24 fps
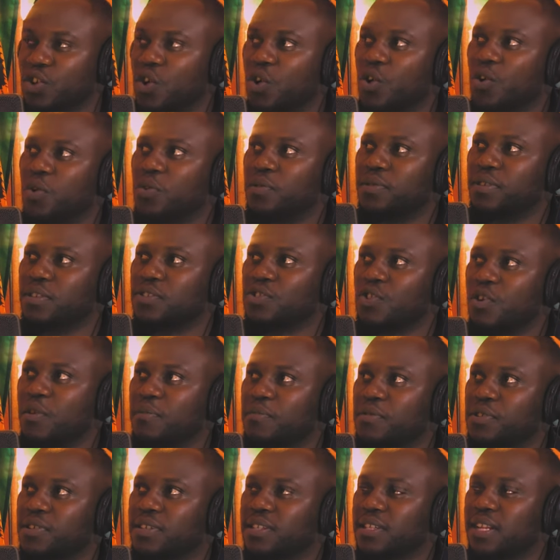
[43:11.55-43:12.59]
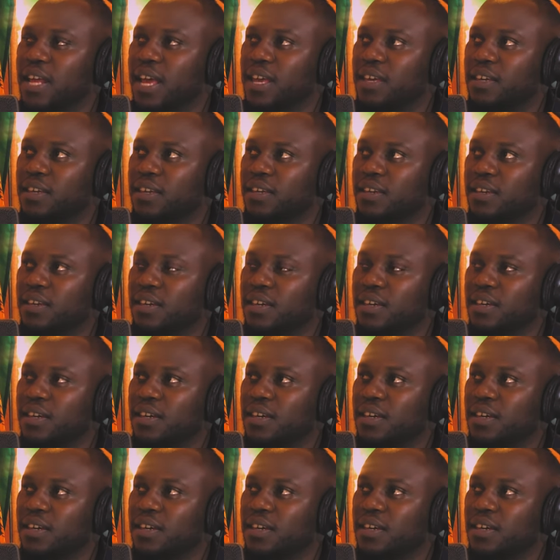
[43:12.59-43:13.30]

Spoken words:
It's almost like